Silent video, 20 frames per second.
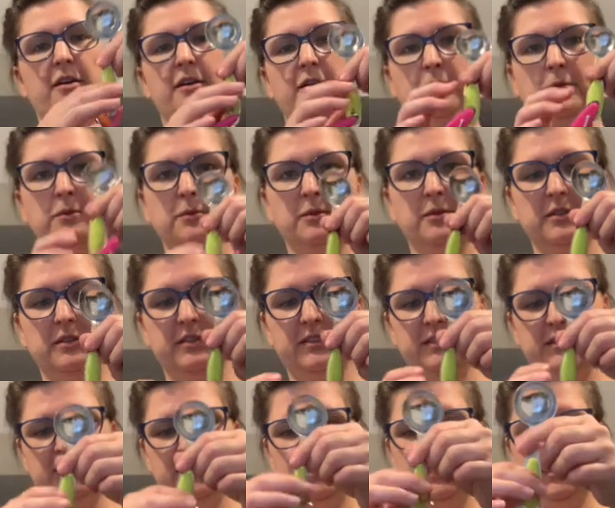Ooh,
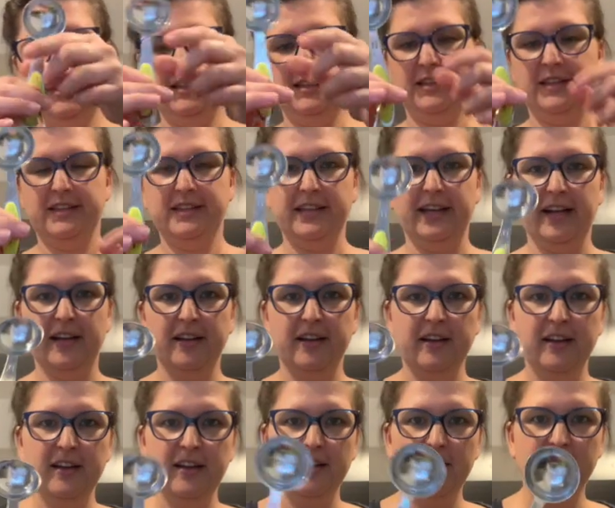it's like
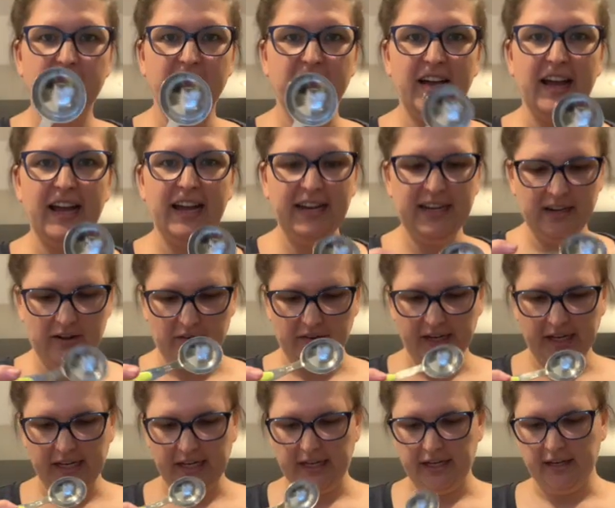fine
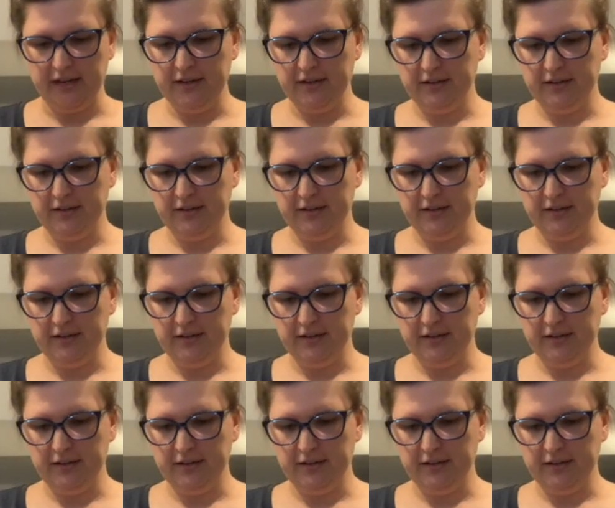green.